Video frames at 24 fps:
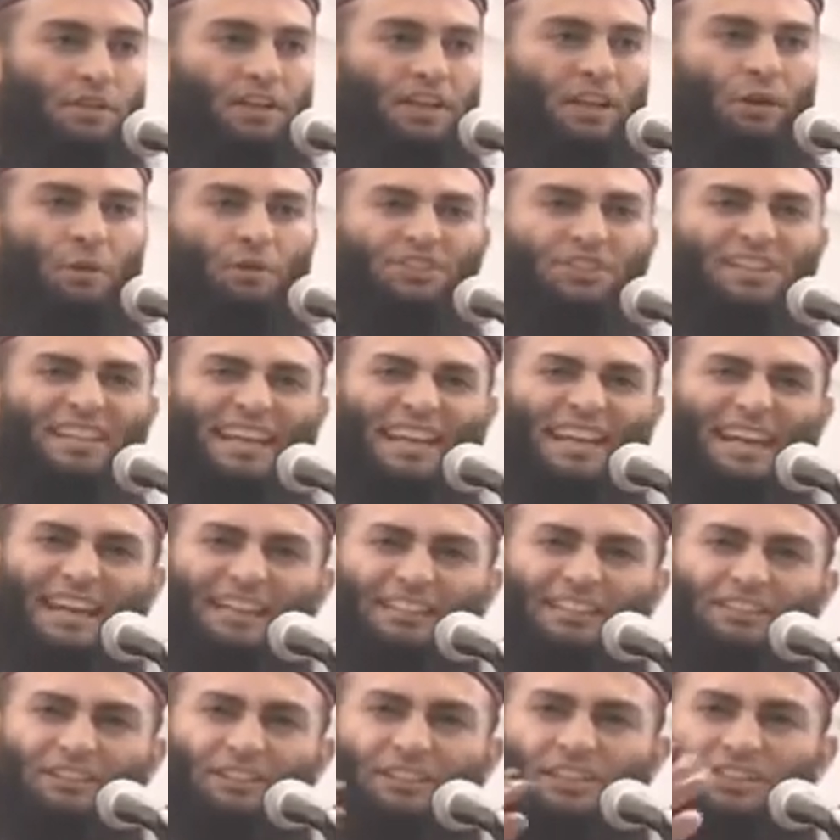He was an
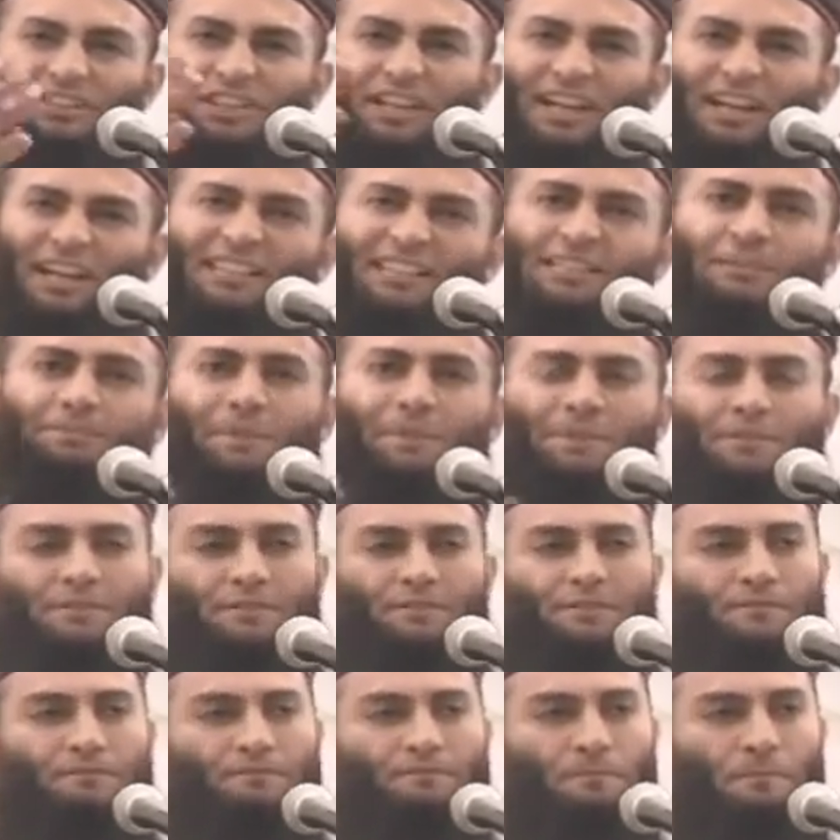excellent
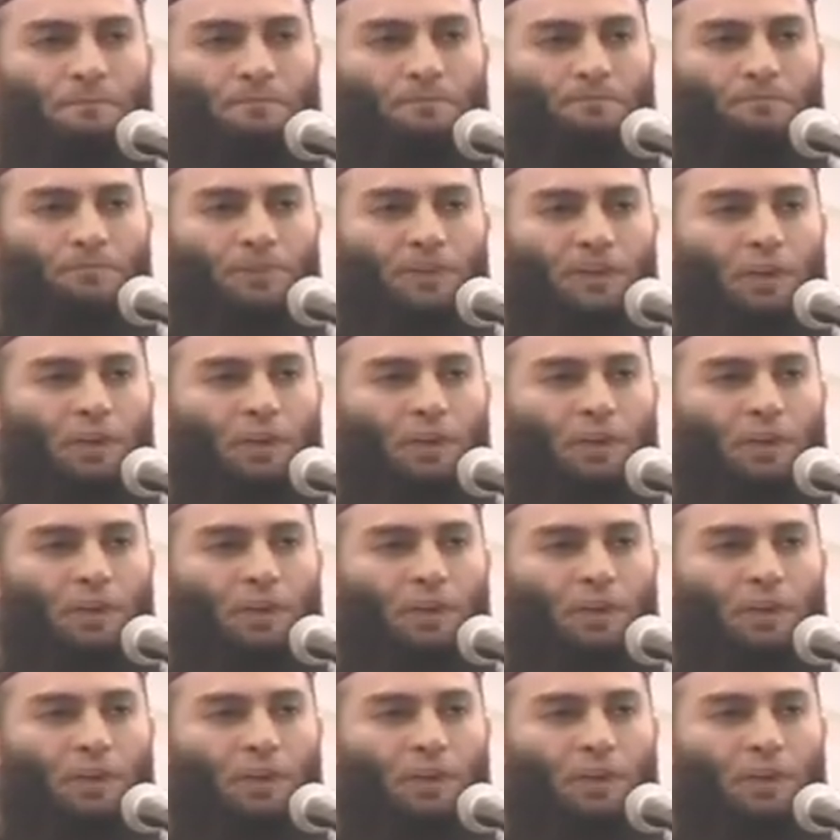husband.